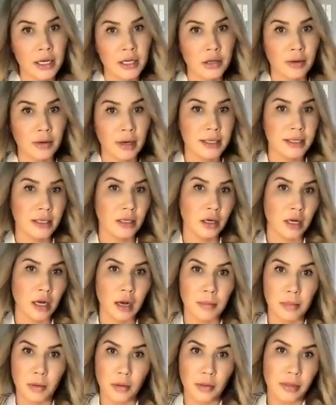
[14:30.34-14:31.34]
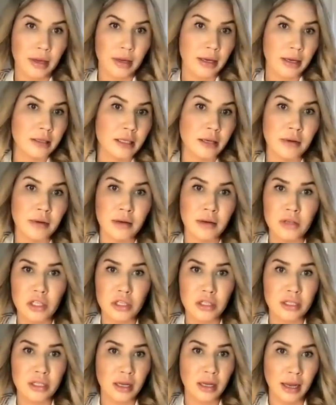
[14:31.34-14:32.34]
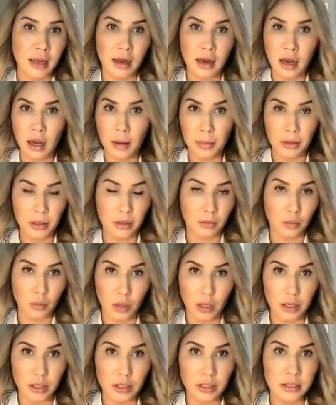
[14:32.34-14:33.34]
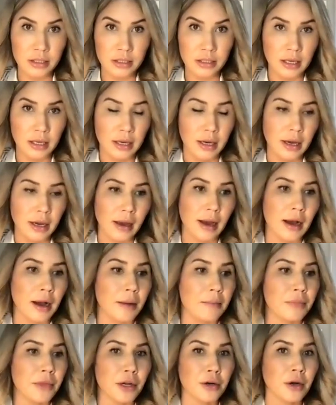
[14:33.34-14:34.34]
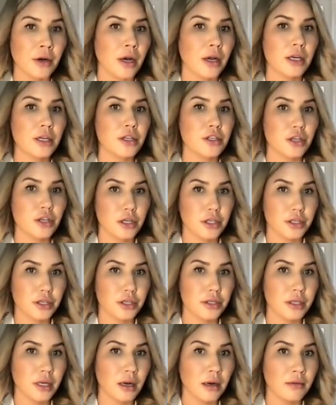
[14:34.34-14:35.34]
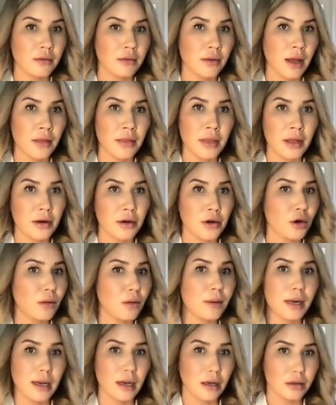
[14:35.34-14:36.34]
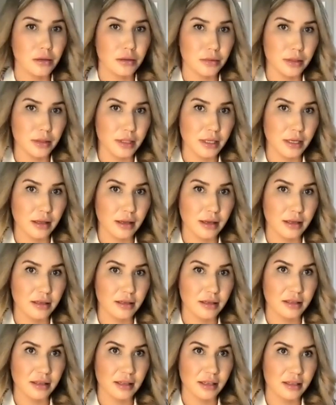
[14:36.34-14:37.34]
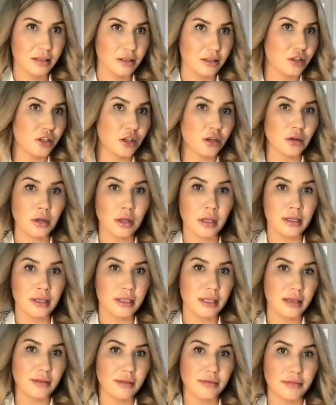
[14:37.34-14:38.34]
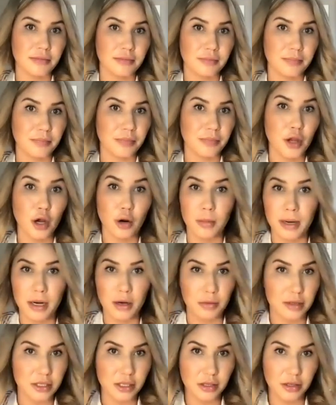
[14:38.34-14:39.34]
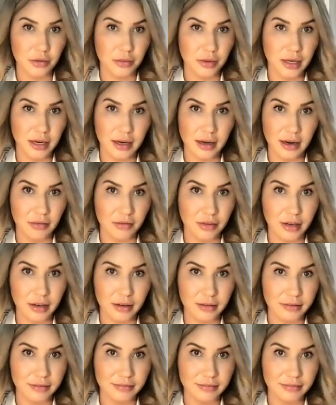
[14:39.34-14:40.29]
you write down a couple of things, even if it's just a couple of words, that you're not going to judge yourself and that nobody else will see this journal as if nobody was going to read it ever.